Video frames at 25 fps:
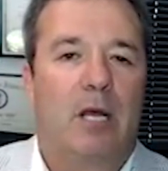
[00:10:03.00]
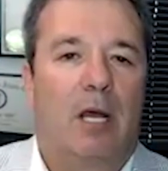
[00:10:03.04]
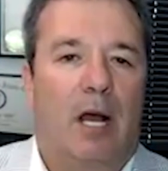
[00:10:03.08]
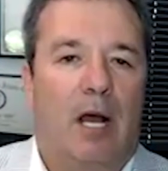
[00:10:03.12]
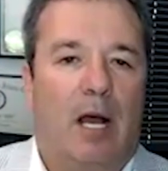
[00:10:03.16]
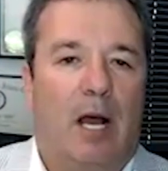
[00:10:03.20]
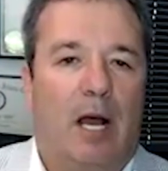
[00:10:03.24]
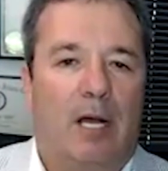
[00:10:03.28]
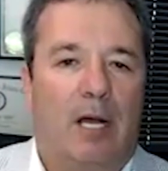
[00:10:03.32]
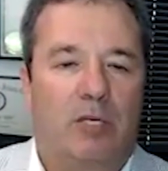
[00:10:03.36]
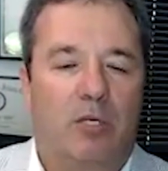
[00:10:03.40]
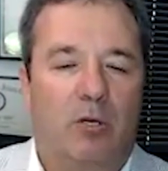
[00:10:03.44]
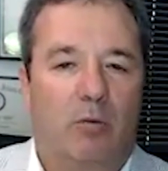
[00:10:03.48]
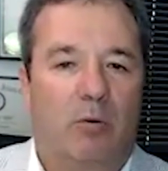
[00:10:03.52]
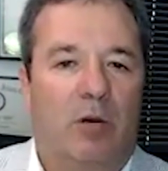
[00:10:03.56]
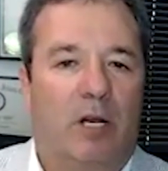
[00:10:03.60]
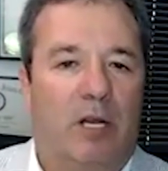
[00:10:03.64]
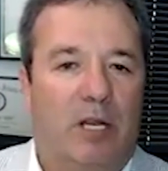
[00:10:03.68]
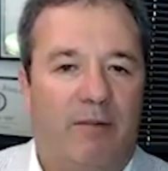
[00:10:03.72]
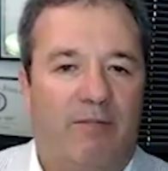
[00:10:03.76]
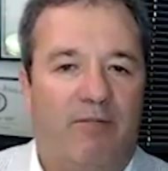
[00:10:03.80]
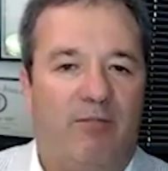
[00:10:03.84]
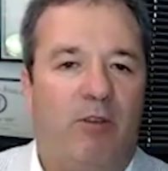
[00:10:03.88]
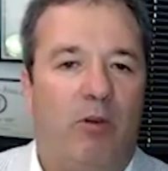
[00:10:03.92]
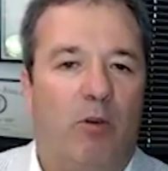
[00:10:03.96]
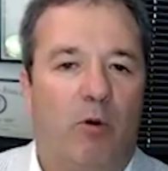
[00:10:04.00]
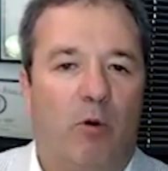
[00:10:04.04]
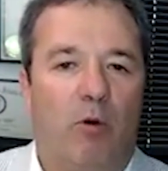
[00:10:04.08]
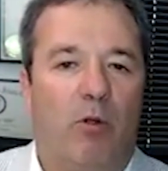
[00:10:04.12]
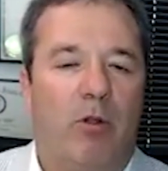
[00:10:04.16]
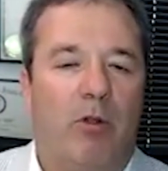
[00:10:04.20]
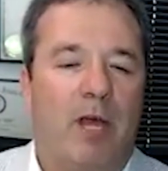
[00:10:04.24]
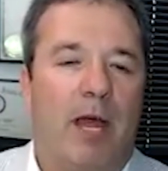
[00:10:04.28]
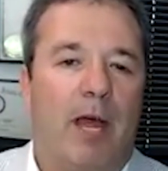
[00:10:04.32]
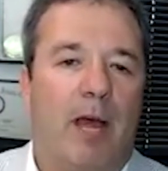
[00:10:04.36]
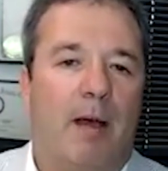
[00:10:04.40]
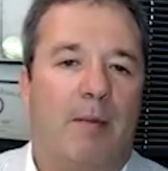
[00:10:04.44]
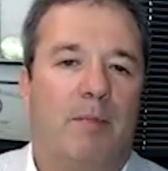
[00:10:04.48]
to really fuel
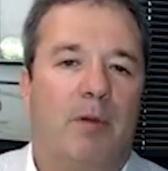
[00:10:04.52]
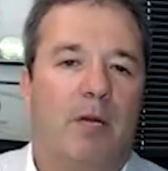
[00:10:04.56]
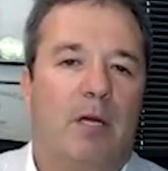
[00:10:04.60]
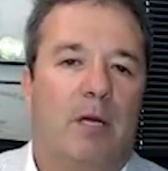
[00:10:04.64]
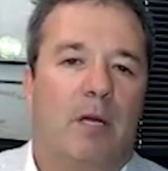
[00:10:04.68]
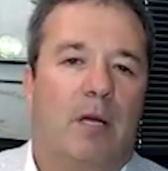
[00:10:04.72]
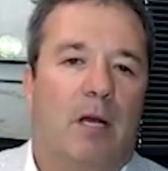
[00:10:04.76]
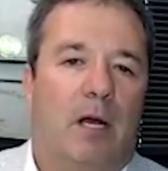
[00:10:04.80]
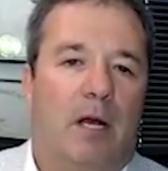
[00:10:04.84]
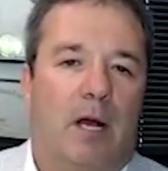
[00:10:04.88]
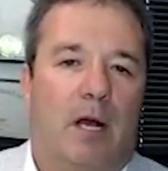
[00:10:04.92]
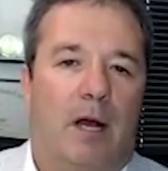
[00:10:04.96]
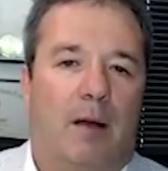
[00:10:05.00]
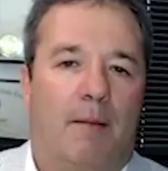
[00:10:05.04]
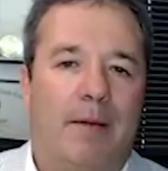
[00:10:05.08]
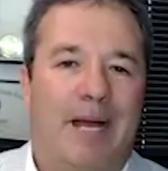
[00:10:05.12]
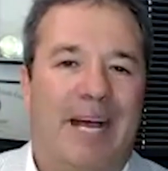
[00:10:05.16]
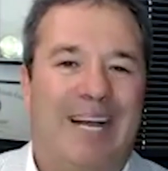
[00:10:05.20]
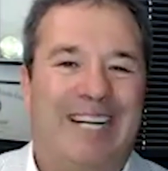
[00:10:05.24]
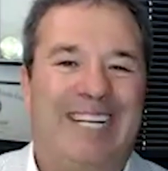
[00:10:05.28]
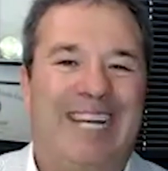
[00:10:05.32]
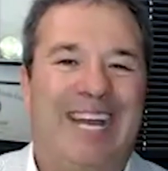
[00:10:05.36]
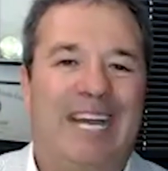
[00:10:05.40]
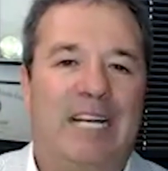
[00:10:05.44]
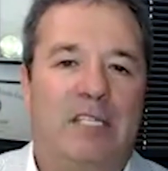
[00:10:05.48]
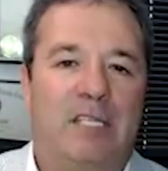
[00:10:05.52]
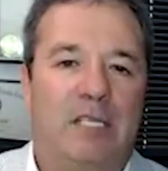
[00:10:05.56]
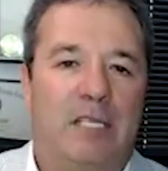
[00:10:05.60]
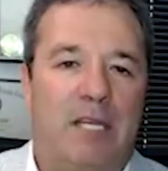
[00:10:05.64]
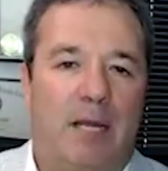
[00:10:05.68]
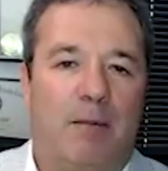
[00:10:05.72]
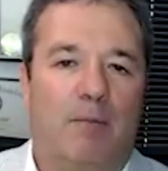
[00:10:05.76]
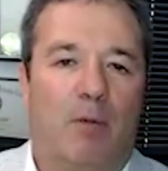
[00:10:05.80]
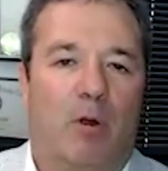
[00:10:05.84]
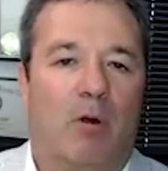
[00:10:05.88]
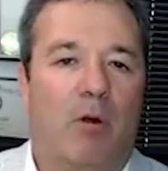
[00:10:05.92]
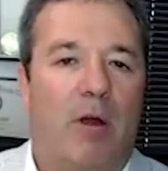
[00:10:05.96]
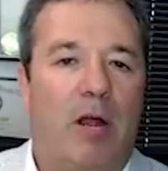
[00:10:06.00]
them against
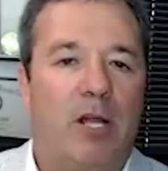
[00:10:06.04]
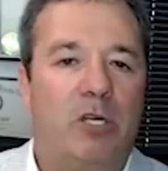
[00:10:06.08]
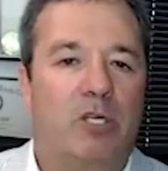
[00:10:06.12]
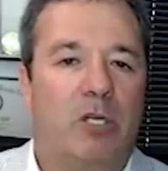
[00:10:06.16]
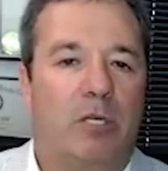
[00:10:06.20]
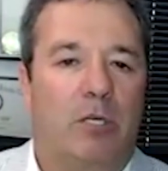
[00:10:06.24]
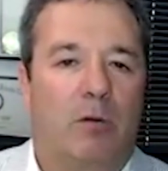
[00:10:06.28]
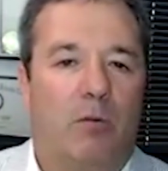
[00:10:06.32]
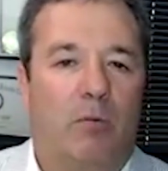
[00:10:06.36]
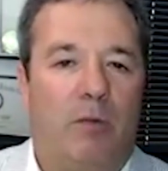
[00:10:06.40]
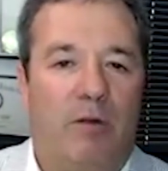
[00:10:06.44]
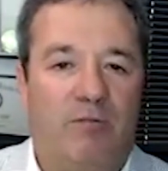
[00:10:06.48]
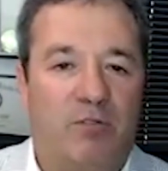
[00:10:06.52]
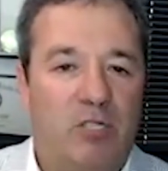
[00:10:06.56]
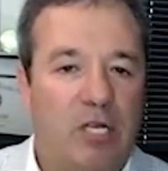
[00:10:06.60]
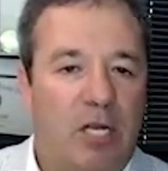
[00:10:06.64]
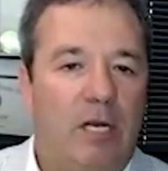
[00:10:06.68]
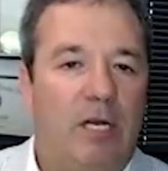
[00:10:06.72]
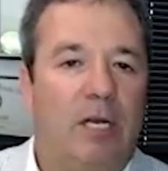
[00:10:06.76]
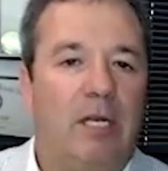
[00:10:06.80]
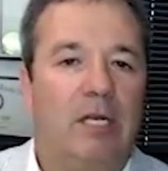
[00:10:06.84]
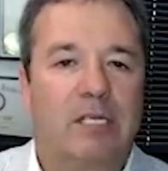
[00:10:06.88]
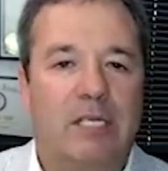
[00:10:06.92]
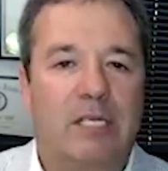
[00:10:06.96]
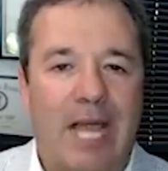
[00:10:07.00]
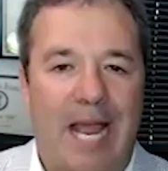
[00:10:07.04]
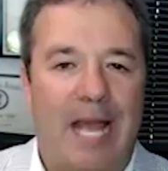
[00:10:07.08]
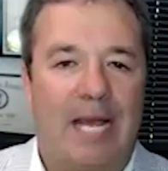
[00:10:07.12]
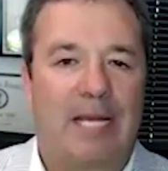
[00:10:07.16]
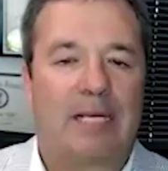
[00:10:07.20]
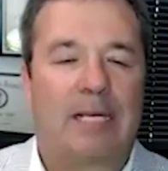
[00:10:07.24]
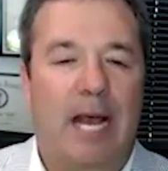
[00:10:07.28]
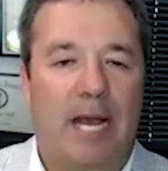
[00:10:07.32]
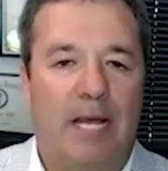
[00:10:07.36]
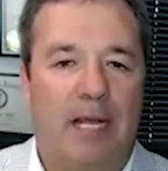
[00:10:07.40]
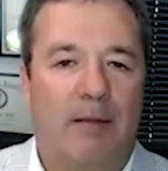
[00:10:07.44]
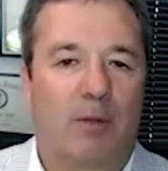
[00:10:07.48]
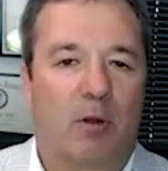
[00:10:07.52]
immigration? We've seen his
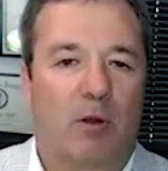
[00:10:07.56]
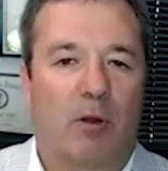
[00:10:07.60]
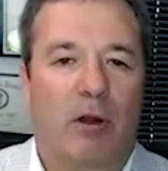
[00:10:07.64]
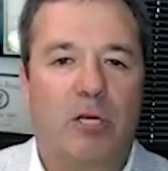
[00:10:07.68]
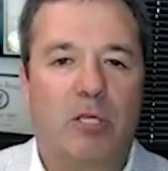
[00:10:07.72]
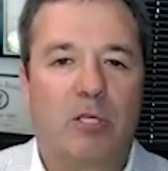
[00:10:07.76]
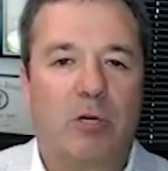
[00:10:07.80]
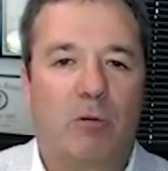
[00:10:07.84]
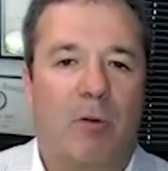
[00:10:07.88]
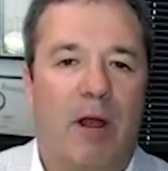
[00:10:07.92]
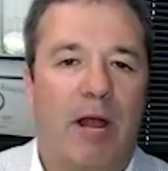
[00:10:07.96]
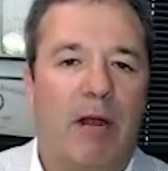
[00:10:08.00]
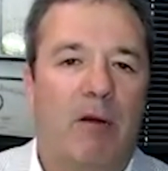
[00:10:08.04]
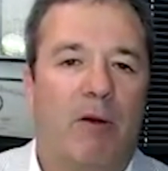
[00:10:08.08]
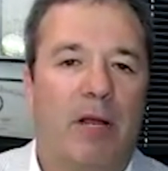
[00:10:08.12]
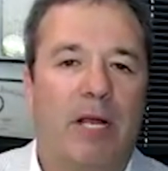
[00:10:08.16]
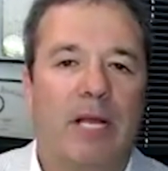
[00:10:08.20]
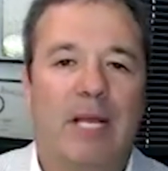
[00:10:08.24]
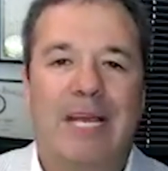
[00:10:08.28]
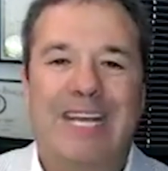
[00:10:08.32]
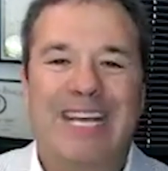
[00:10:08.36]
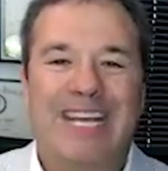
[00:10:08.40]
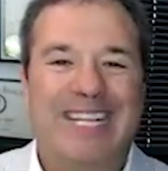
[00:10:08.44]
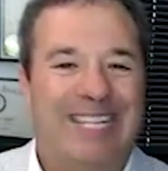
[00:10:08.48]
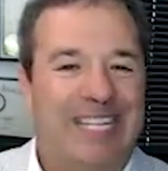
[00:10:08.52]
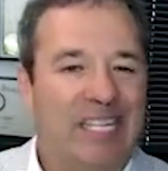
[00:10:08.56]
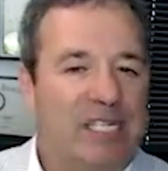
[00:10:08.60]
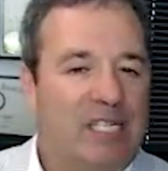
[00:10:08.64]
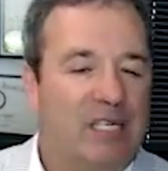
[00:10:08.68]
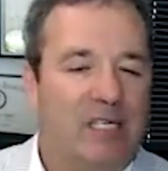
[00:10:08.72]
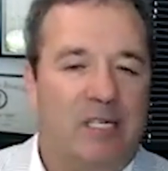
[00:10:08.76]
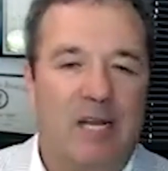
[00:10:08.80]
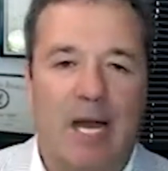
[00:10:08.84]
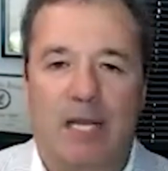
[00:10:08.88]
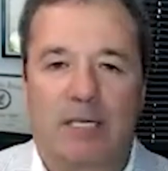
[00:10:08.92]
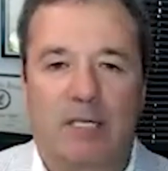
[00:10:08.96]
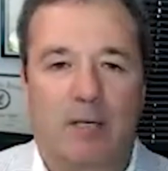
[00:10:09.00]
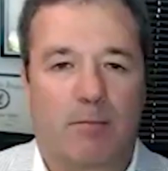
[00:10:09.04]
anti-immigration rhetoric. This
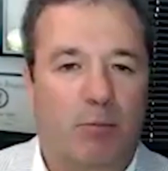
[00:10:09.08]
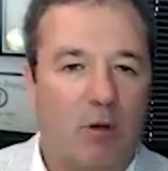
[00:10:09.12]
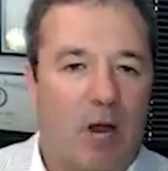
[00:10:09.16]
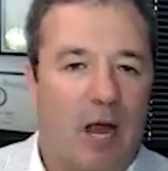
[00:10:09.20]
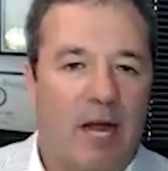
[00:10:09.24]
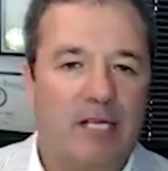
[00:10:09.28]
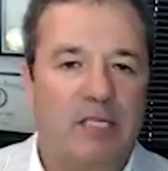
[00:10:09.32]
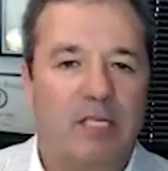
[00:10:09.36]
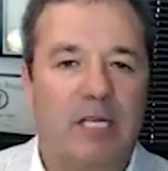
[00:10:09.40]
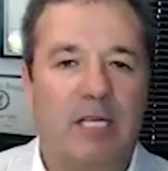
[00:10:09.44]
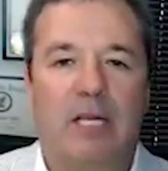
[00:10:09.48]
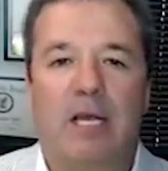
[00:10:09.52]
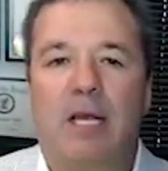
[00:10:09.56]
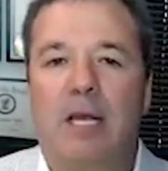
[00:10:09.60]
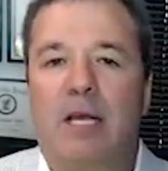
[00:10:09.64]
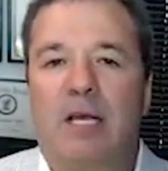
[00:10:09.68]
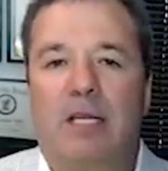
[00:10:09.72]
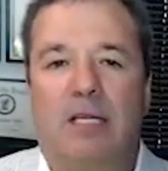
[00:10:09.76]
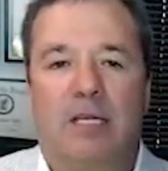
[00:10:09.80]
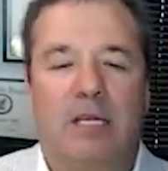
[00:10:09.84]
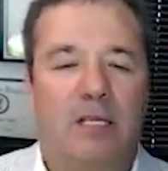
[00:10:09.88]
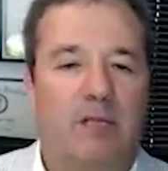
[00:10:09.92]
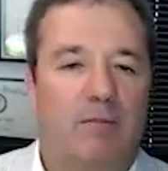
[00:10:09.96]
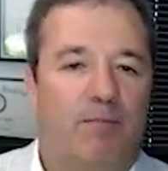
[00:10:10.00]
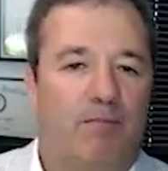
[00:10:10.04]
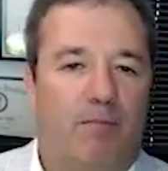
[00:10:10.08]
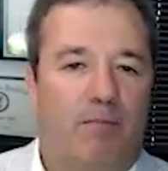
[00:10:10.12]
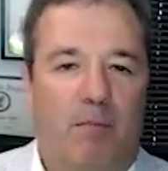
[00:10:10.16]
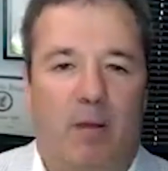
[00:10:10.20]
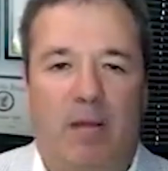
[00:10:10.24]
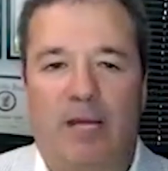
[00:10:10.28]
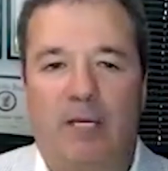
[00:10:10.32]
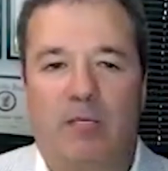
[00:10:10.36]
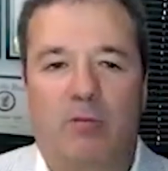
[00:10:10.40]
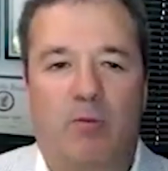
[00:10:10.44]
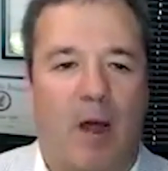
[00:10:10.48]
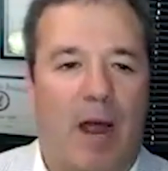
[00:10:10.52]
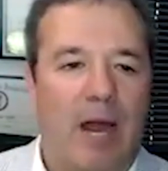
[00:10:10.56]
is not surprising. This
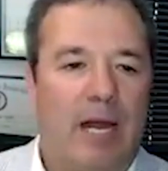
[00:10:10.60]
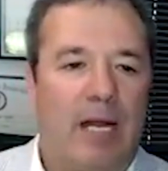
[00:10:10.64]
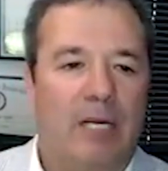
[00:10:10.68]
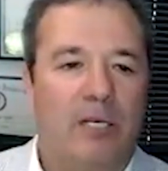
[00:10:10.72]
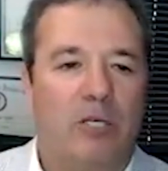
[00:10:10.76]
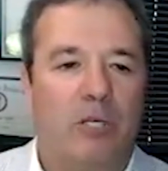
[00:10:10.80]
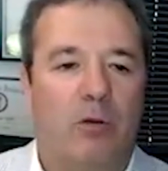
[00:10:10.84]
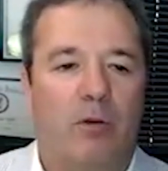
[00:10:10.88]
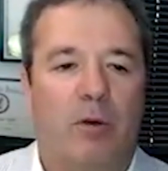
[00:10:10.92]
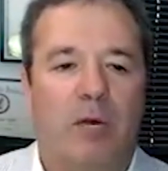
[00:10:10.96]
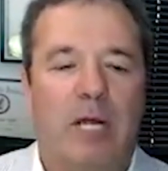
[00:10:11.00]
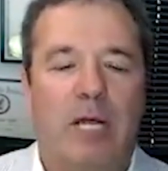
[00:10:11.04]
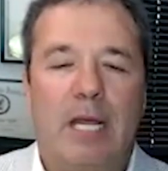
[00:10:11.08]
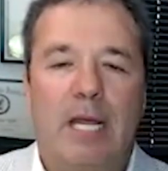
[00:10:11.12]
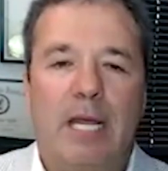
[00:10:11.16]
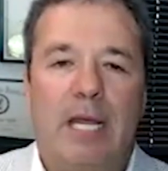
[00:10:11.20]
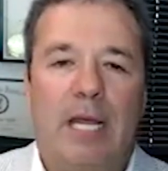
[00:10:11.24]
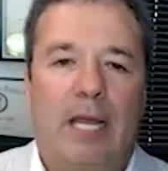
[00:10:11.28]
plays right into it.